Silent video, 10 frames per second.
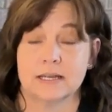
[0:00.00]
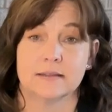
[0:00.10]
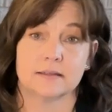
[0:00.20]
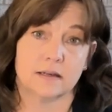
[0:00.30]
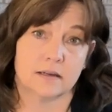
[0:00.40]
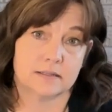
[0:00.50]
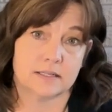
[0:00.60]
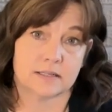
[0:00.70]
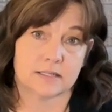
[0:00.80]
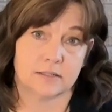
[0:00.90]
the
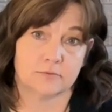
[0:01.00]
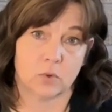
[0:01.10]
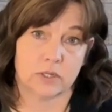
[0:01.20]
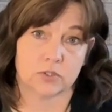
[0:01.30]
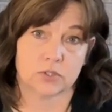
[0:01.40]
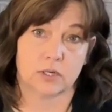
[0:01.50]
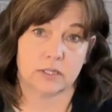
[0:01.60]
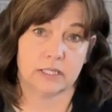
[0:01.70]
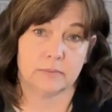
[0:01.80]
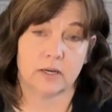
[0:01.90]
context of what you're
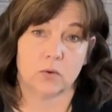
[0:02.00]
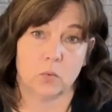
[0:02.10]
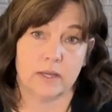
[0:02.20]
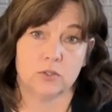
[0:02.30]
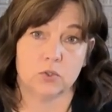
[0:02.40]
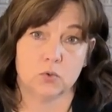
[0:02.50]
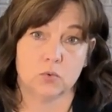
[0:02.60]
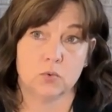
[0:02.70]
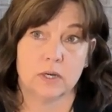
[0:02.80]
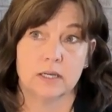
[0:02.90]
talking about when you